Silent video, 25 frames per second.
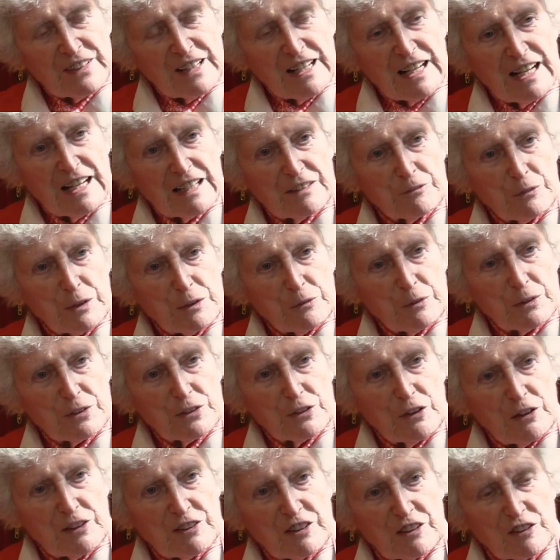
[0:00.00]
And we would
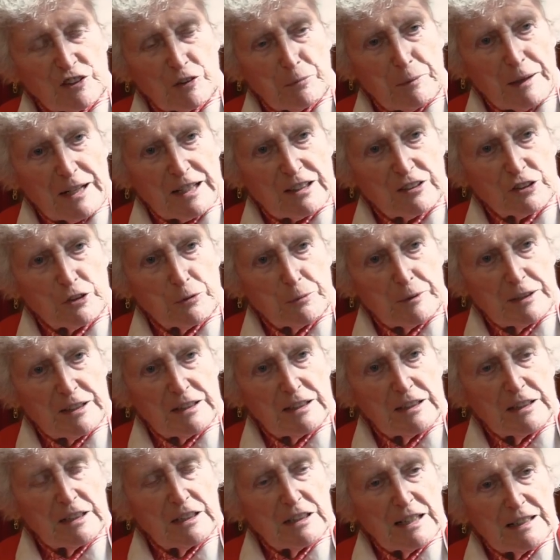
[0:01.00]
not expect to
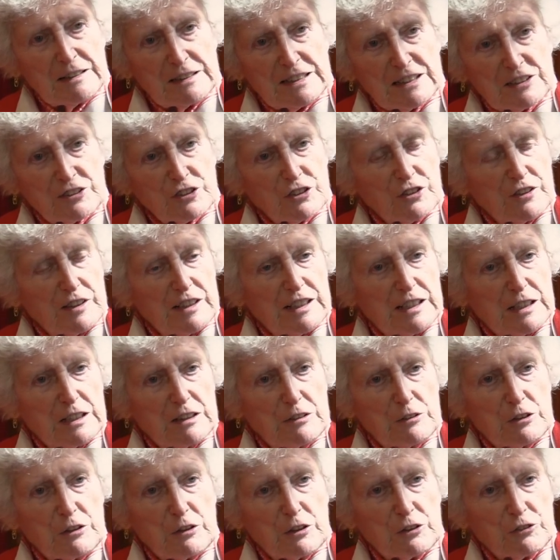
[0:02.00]
be literally
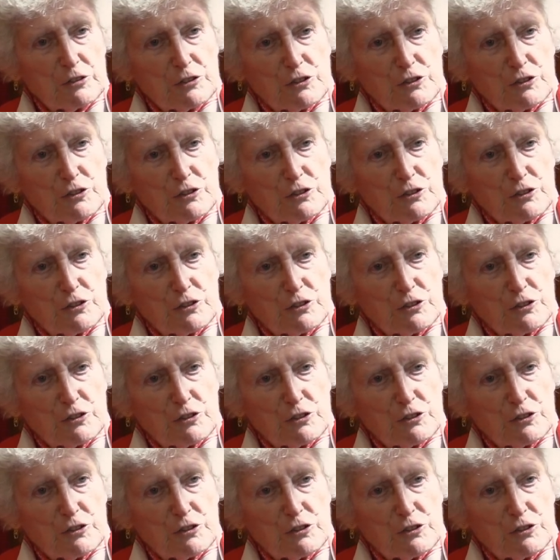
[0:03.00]
uh,